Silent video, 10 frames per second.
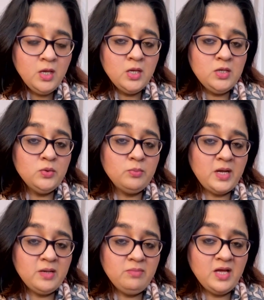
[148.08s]
You
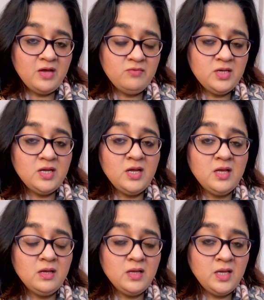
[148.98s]
might be having
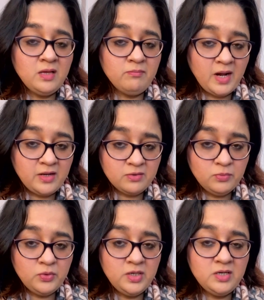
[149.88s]
a
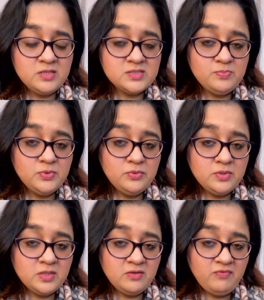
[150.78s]
matrimonial dispute
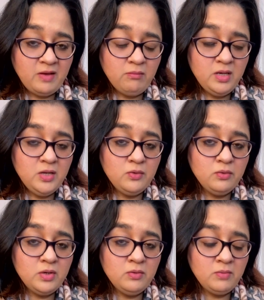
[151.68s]
in the family
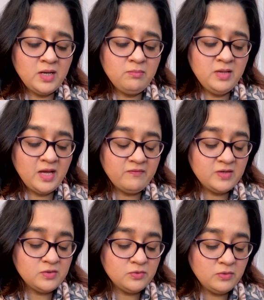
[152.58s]
court. You might be
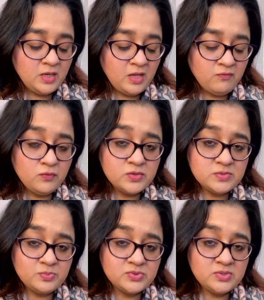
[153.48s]
having, a divorce
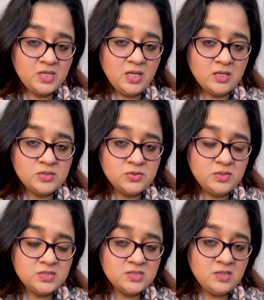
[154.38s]
proceeding, a
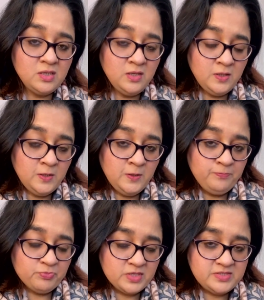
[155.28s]
judicial
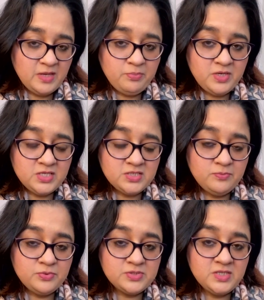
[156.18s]
separation
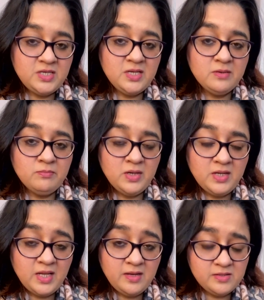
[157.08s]
proceeding, a
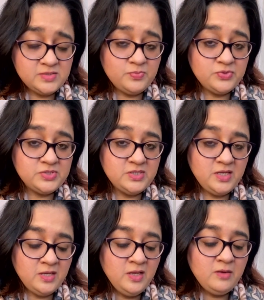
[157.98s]
maintenance
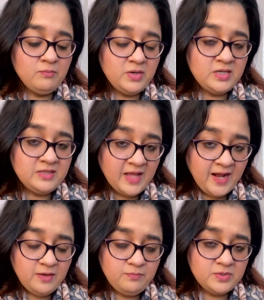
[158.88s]
proceeding, but
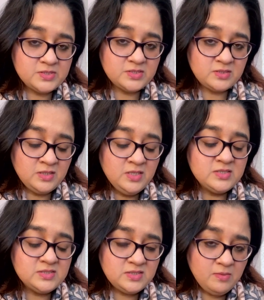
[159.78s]
that person
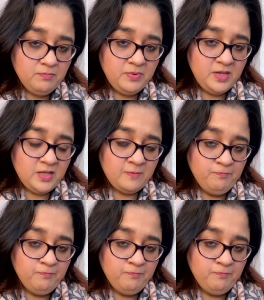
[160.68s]
simply